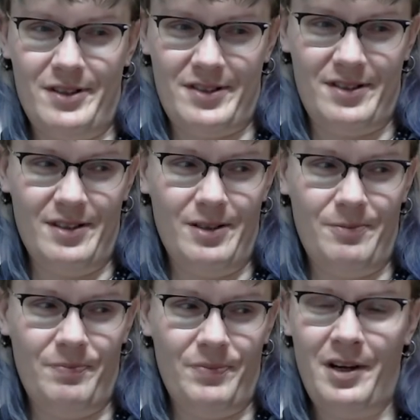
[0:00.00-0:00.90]

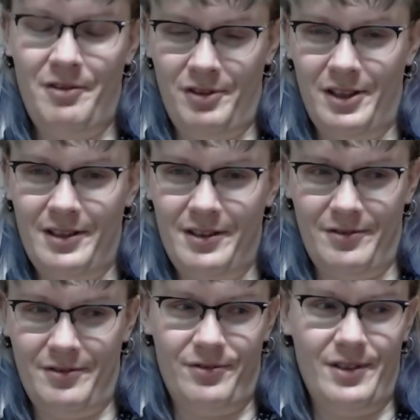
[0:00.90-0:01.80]
have a lot of
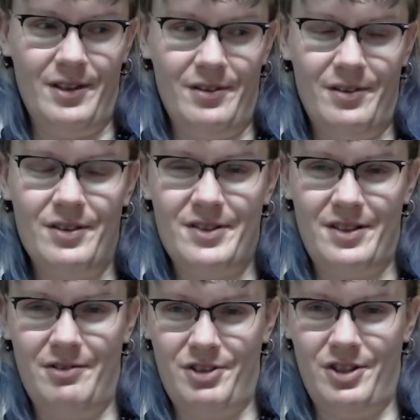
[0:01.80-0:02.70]

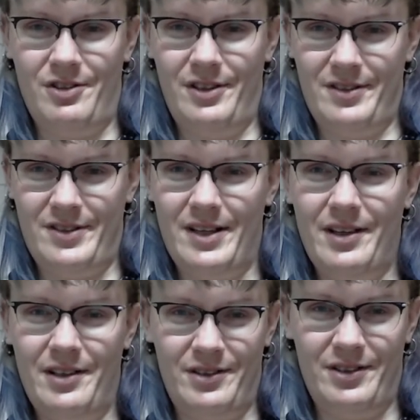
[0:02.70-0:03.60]
social
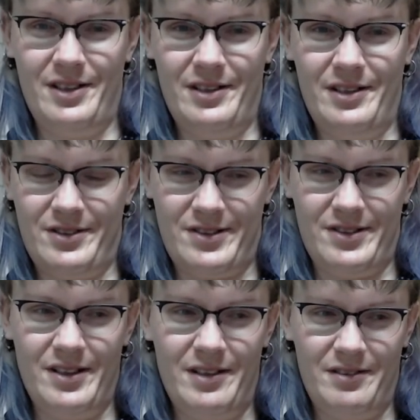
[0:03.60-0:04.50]
anxiety, others
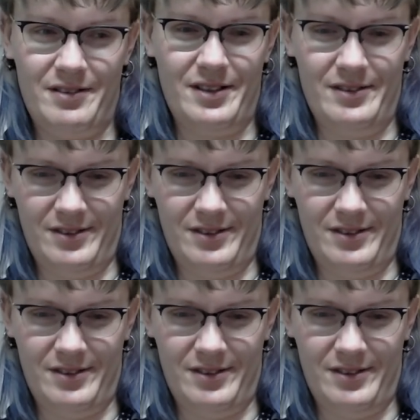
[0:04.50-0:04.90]
don't, and